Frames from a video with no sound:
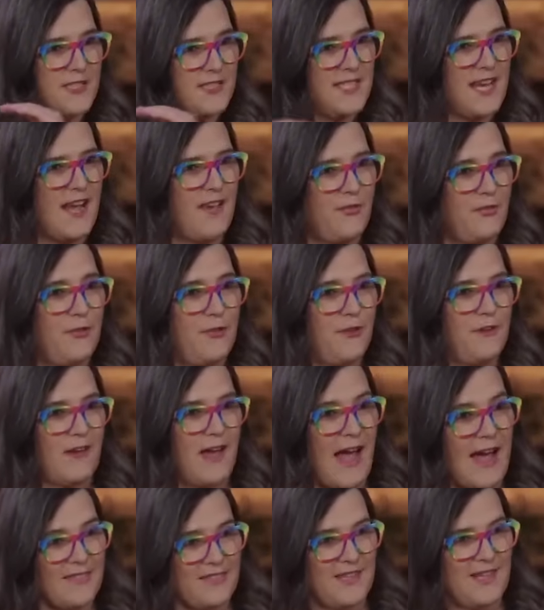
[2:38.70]
and 10th
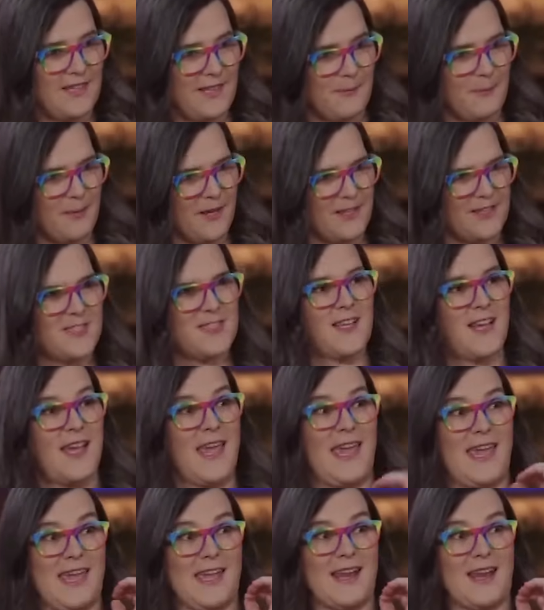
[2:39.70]
at the Olympics
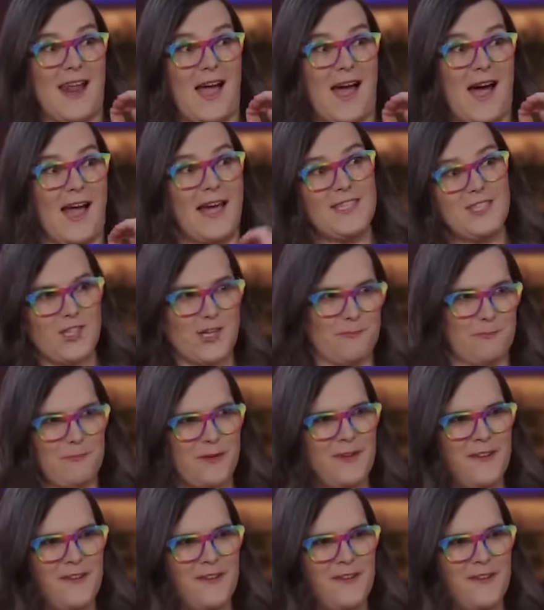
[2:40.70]
in high jump.